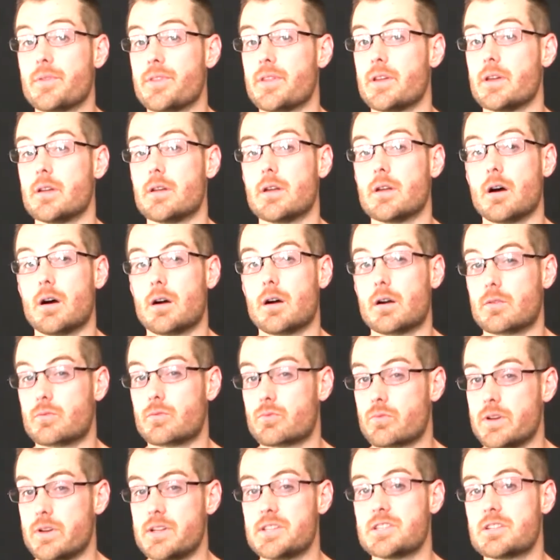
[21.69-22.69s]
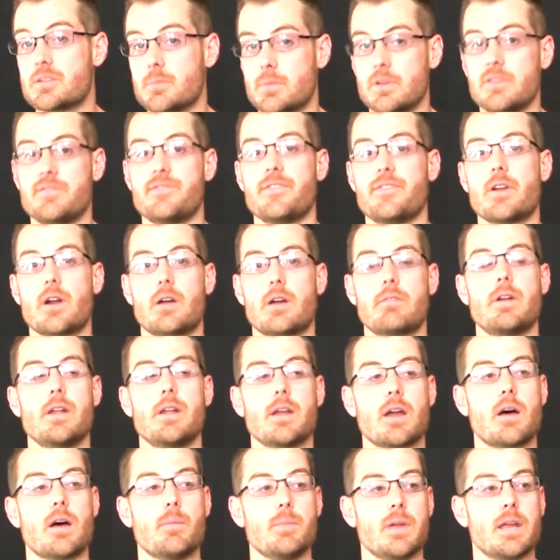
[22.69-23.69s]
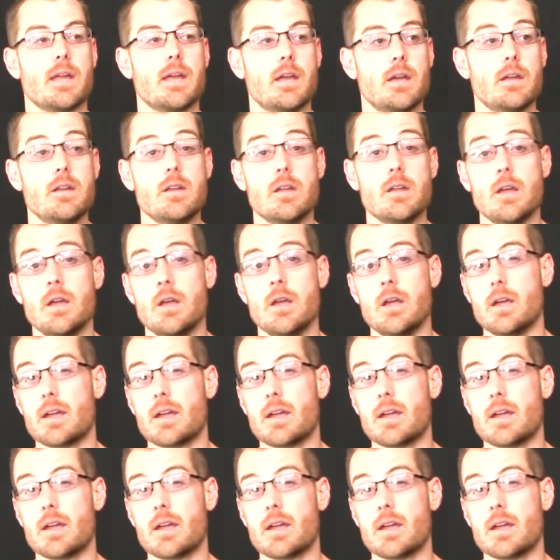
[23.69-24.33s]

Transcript: that are reasonably fit already coming in,